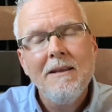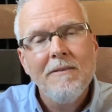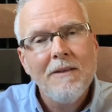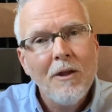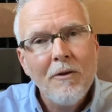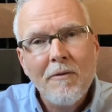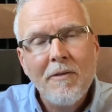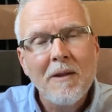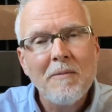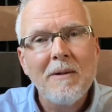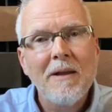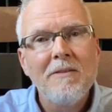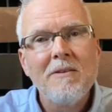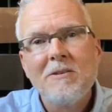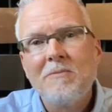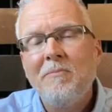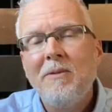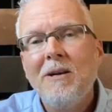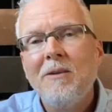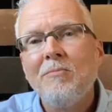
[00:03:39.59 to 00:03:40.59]
The other thing about
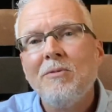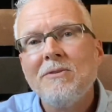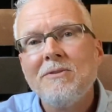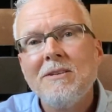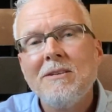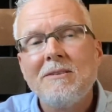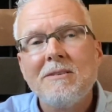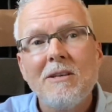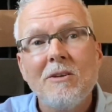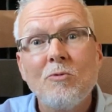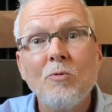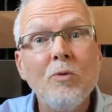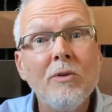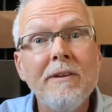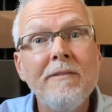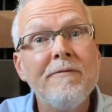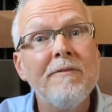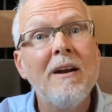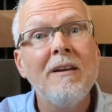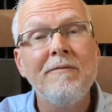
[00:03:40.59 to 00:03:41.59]
this parable is he says, will
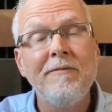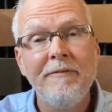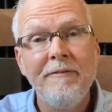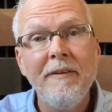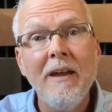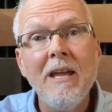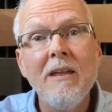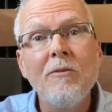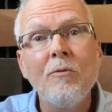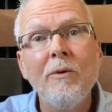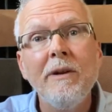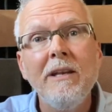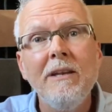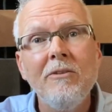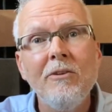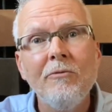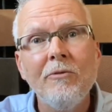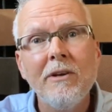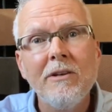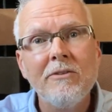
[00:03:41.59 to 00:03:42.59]
he find faith when
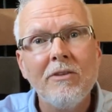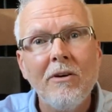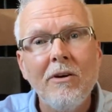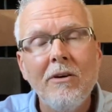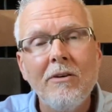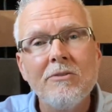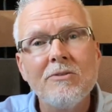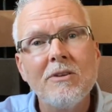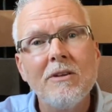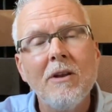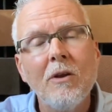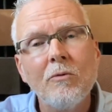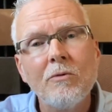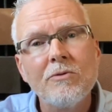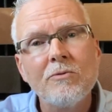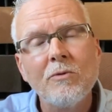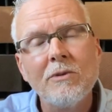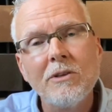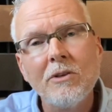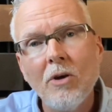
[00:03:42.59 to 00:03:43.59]
he returns? In other
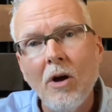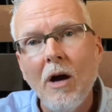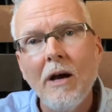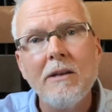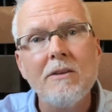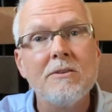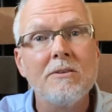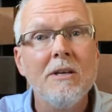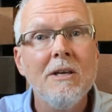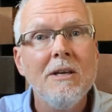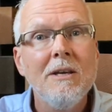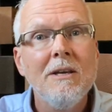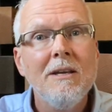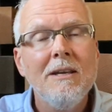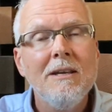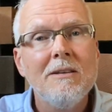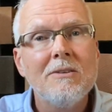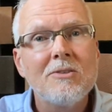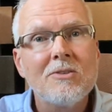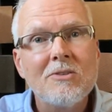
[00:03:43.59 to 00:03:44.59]
words, what God is,
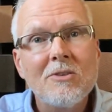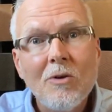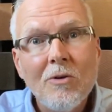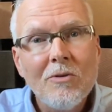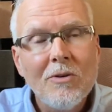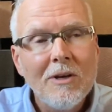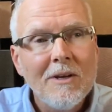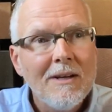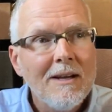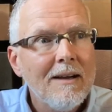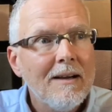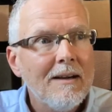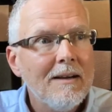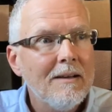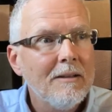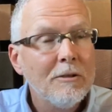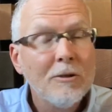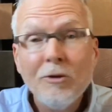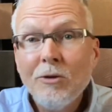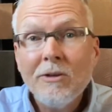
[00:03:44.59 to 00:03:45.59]
is so
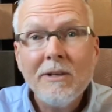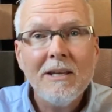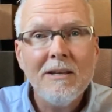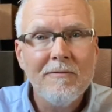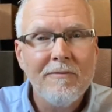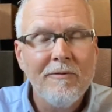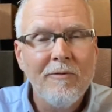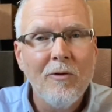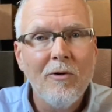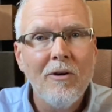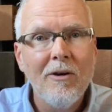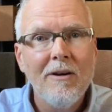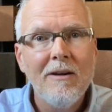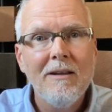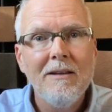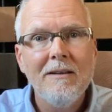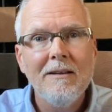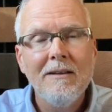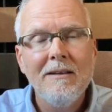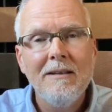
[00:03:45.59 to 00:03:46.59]
uh, looking for
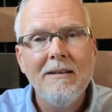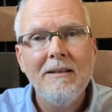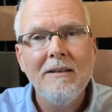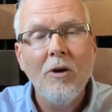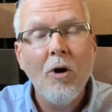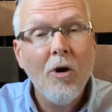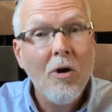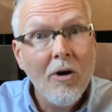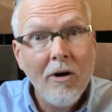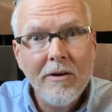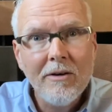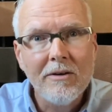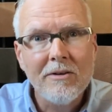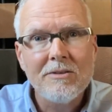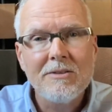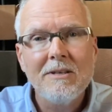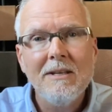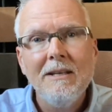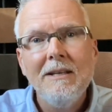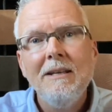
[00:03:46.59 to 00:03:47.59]
uh, and
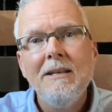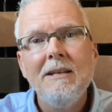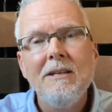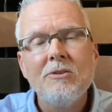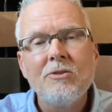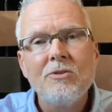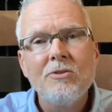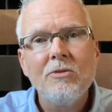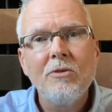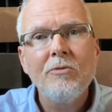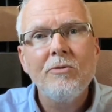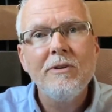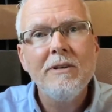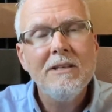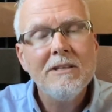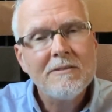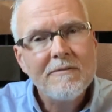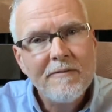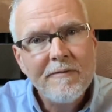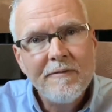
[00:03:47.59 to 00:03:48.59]
honors in his children
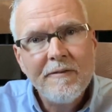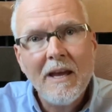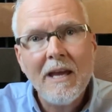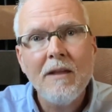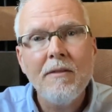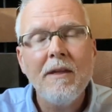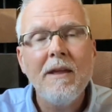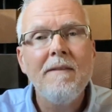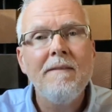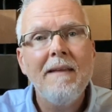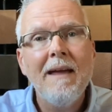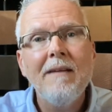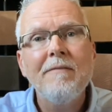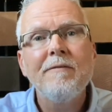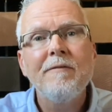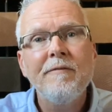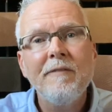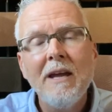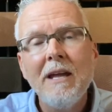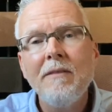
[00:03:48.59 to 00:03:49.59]
is faith. And that
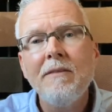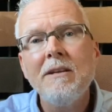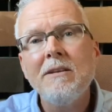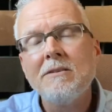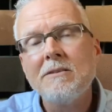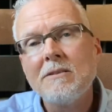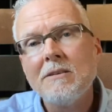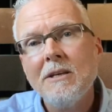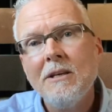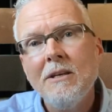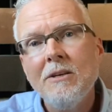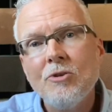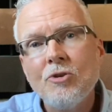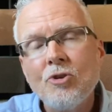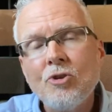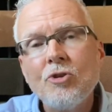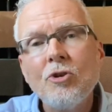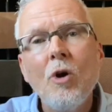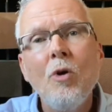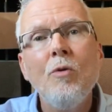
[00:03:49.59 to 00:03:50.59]
faith is, is
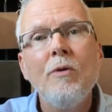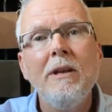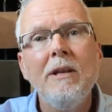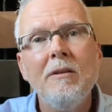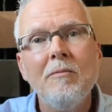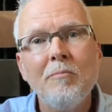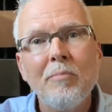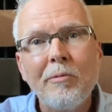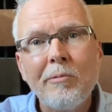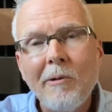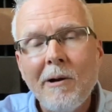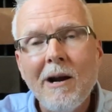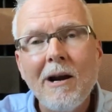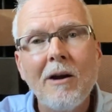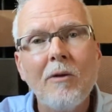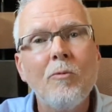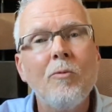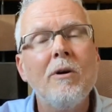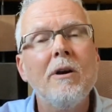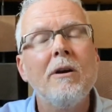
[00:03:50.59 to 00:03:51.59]
shown in
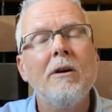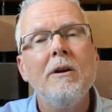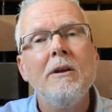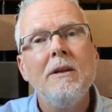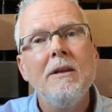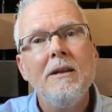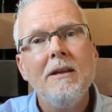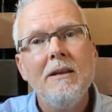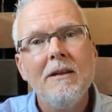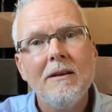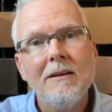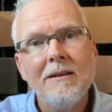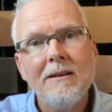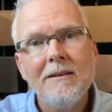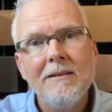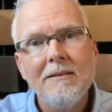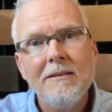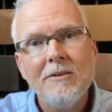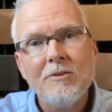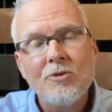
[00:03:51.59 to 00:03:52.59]
prayer where
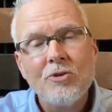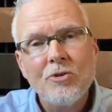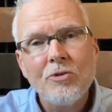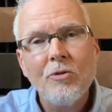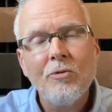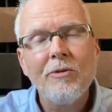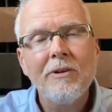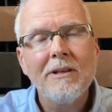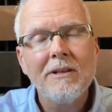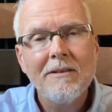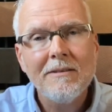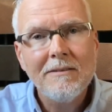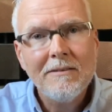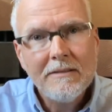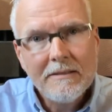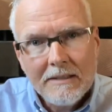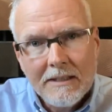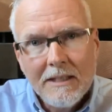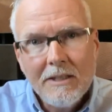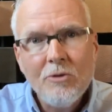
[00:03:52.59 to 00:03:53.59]
uh, his children
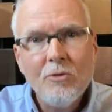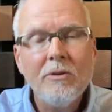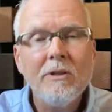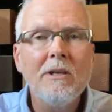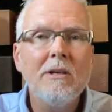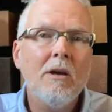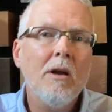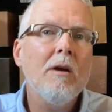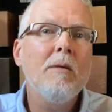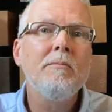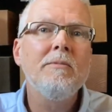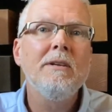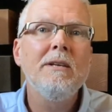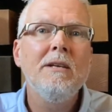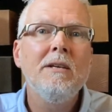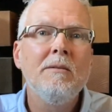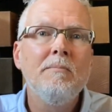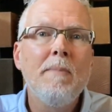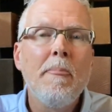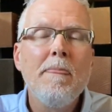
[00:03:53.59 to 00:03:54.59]
continually come to
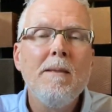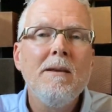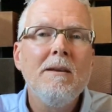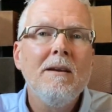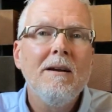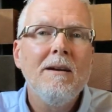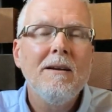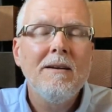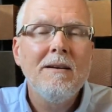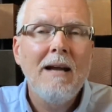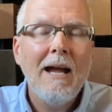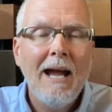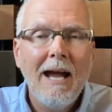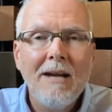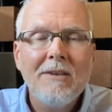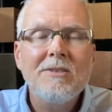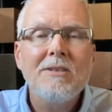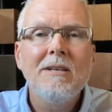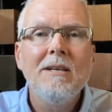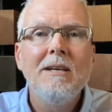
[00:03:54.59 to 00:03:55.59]
him, uh,
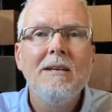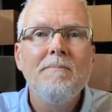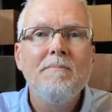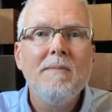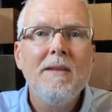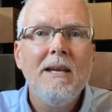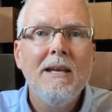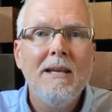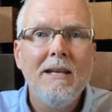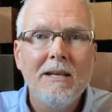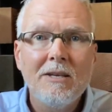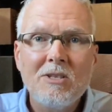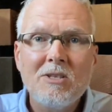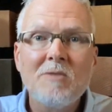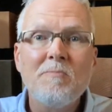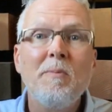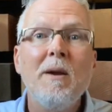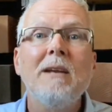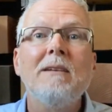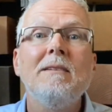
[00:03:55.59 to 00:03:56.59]
asking and
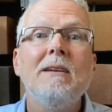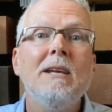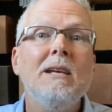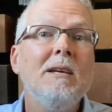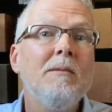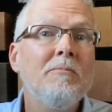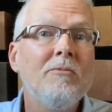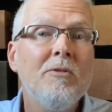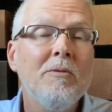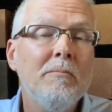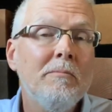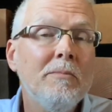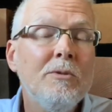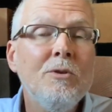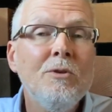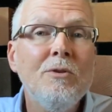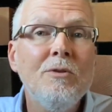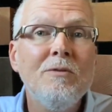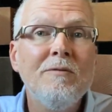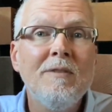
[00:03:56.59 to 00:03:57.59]
expecting him to
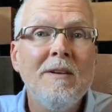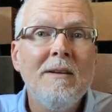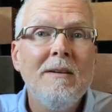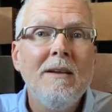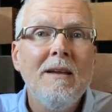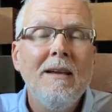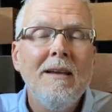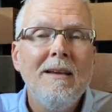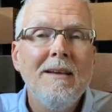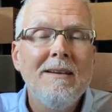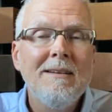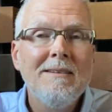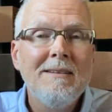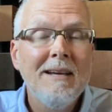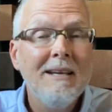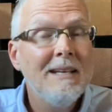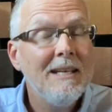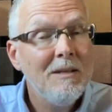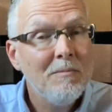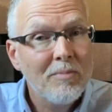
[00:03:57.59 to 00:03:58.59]
move. And,
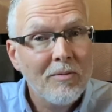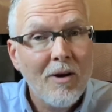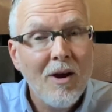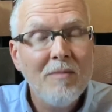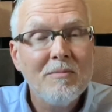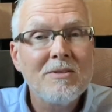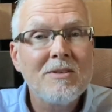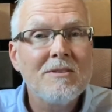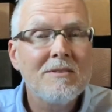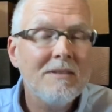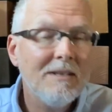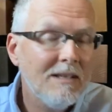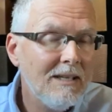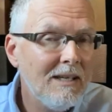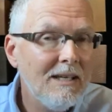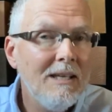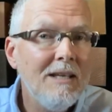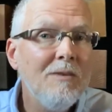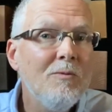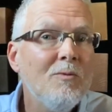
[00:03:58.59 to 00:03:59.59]
and he promises
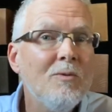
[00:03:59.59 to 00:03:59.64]
he